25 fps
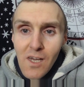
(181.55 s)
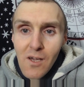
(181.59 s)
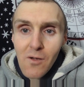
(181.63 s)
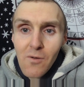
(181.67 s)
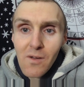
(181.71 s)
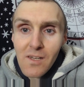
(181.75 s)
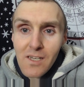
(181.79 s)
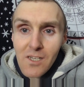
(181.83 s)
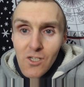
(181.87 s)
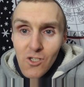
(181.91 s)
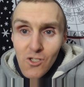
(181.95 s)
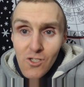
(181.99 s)
now,
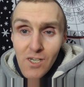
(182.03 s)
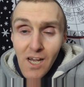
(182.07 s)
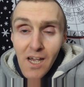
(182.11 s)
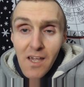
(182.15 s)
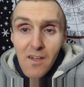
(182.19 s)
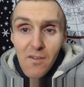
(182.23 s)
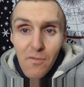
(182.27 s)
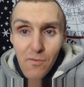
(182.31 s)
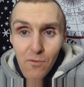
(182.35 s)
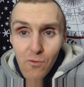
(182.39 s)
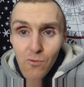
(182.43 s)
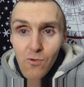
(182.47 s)
and it's
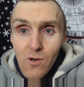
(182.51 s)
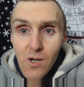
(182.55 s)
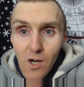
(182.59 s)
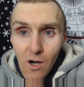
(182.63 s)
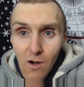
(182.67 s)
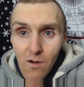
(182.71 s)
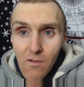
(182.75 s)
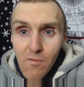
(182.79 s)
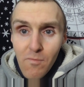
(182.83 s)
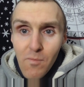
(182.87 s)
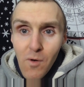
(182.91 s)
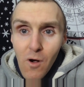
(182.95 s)
trying to throw
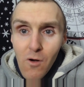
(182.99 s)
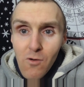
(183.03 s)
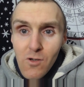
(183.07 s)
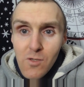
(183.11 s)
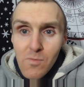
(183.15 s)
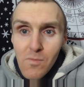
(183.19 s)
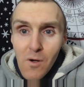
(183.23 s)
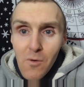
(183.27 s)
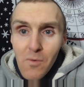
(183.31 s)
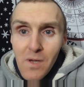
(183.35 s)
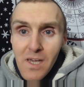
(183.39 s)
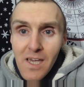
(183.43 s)

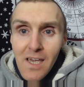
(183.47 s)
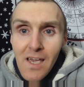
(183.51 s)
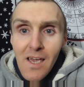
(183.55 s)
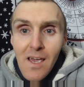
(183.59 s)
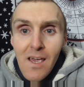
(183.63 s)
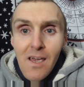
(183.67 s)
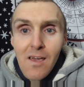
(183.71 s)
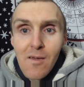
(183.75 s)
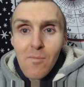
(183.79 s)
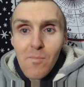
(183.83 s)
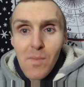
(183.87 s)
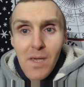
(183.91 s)
curveballs my way,
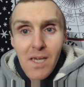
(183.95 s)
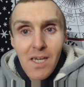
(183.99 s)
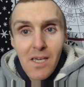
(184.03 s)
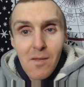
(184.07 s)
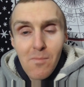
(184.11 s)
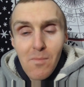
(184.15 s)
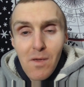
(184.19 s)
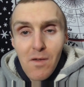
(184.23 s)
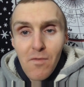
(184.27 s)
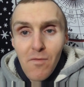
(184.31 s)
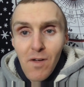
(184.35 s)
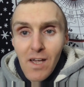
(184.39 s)

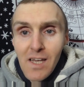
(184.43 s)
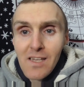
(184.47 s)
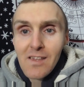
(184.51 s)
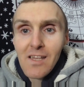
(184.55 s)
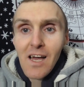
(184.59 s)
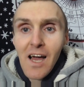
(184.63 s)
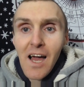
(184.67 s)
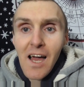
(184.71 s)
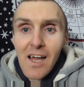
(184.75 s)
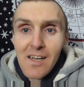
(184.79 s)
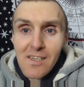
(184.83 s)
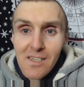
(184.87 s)
making me
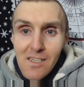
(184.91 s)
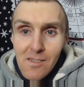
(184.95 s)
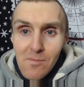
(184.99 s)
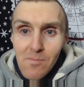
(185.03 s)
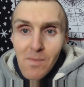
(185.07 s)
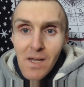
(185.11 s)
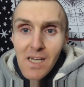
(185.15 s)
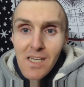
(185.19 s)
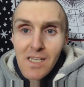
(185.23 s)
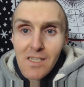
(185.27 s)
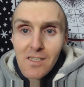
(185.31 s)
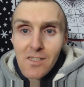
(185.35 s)
think that I
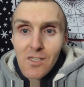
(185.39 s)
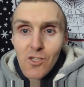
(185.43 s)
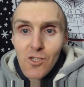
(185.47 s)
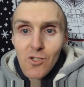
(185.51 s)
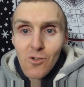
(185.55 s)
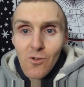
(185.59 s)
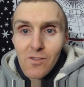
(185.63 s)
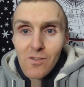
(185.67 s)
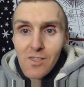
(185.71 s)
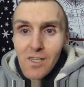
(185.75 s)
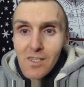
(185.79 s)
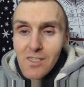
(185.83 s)
need my eating
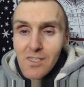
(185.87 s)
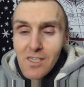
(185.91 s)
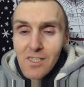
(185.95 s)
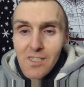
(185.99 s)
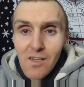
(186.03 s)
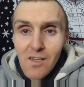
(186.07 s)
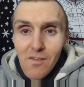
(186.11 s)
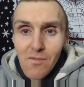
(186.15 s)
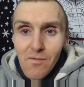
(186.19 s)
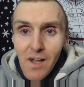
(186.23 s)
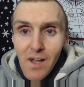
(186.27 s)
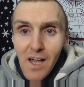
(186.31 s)
disorder to
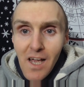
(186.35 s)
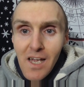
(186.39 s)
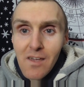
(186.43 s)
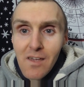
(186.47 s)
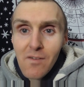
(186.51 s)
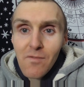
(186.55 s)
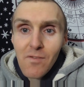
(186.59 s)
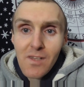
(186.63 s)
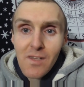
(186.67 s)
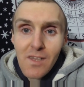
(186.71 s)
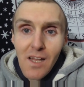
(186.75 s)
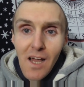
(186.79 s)

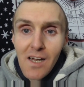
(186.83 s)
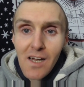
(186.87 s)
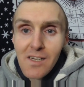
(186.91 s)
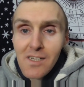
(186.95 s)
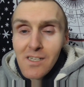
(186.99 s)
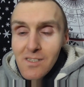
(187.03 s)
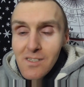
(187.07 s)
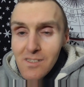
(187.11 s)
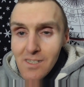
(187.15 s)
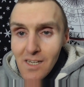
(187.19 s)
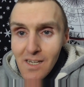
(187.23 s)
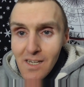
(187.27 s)
survive and that I
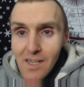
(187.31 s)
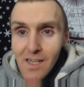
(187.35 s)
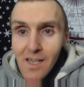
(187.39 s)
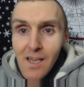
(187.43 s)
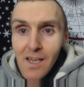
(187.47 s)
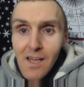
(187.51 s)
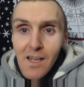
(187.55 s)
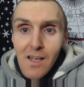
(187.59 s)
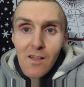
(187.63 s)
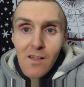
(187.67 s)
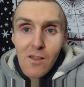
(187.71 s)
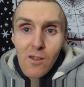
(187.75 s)
need to
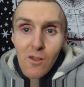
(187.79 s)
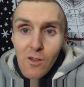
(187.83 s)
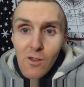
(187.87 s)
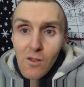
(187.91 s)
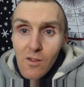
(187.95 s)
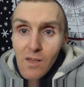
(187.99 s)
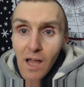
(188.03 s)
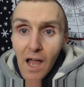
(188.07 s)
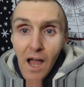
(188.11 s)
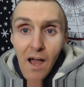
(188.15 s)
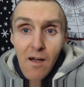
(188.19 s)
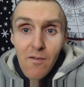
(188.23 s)

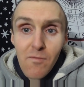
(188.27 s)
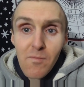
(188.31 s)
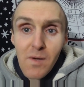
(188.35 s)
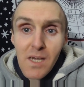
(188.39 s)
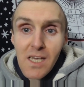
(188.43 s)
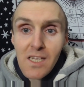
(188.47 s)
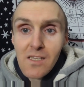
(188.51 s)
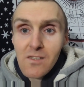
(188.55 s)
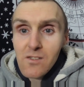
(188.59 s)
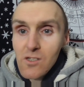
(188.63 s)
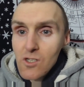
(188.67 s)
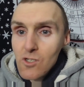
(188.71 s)
have
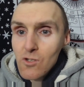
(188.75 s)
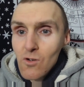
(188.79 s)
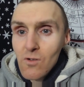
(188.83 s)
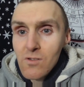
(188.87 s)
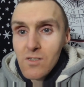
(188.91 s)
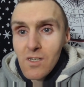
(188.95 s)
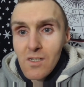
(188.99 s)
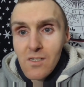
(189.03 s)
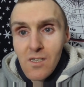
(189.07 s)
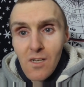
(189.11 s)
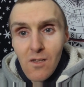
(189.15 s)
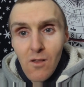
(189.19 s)
my eating
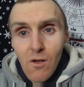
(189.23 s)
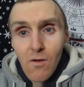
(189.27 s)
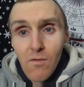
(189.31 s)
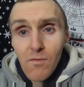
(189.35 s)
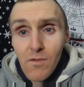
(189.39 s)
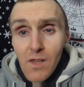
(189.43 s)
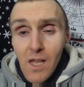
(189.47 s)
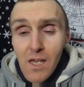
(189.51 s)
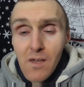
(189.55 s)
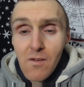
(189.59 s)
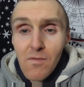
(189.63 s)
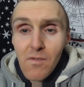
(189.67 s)
disorder to
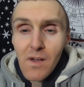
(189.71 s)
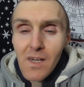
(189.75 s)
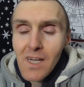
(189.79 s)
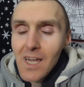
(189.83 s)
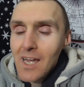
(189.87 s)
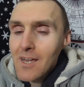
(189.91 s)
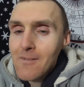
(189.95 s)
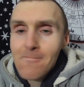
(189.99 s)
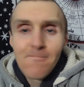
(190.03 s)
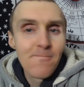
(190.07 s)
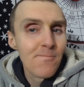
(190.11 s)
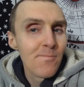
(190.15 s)
love life
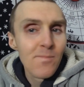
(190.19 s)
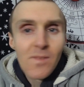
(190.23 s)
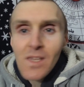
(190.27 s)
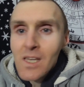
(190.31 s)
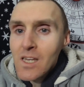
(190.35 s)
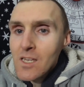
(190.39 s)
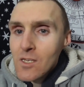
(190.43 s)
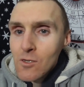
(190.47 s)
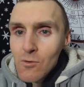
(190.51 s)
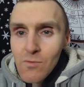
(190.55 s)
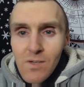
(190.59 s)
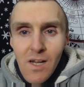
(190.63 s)
again.
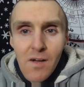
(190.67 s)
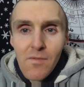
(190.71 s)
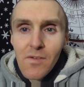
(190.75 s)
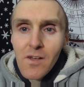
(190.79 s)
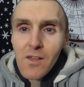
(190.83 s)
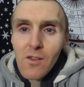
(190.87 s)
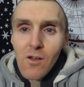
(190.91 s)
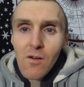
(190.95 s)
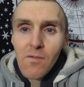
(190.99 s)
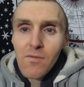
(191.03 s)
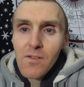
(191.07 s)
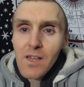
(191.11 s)
You'll
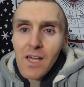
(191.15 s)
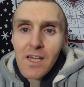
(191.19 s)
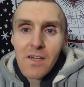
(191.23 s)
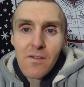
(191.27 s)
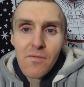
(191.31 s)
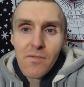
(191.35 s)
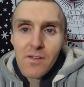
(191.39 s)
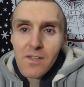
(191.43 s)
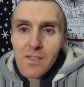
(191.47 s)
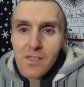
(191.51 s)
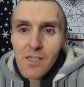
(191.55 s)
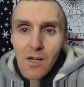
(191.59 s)
never love
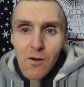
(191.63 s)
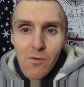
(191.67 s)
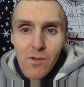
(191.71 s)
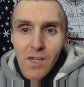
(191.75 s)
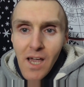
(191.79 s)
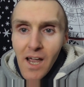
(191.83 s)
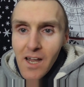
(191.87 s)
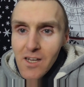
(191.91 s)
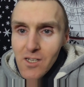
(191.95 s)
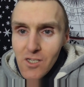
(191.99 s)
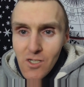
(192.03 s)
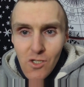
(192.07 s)
life until
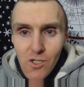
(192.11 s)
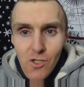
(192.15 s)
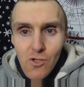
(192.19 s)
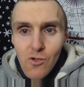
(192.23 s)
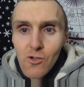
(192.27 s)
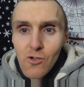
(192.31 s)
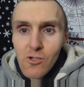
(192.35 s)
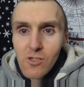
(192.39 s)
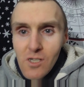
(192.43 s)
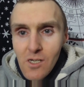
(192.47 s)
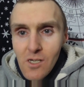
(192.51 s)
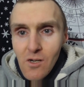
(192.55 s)
you actually
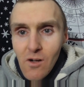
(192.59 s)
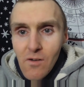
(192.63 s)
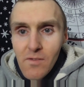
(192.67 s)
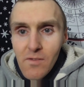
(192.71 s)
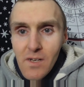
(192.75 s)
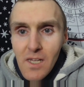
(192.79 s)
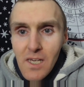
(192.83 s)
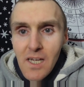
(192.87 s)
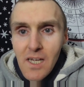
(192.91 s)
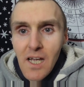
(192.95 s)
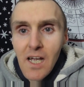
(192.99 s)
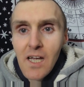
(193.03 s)
choose
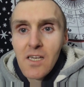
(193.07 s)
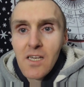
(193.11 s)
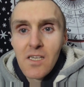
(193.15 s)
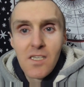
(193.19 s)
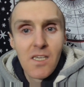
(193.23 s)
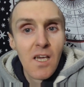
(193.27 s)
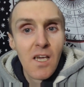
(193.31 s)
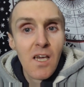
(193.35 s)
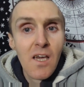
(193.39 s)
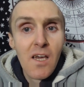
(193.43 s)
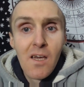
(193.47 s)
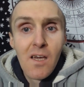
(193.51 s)
recovery,
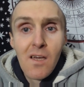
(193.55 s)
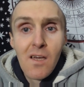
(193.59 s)
guys.